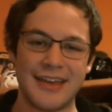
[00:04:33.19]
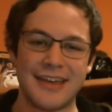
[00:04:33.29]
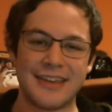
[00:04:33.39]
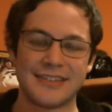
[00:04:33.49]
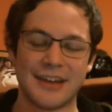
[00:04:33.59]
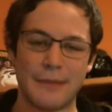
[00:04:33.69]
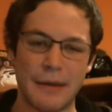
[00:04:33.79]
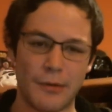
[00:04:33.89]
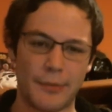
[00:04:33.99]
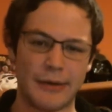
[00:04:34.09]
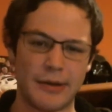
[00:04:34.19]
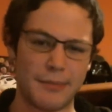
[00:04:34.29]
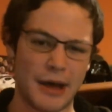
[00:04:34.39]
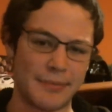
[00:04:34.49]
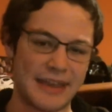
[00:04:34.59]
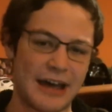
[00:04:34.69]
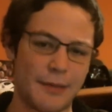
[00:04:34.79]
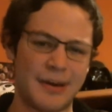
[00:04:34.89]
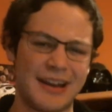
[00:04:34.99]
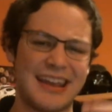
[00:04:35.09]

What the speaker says: Some people are probably bummed out, but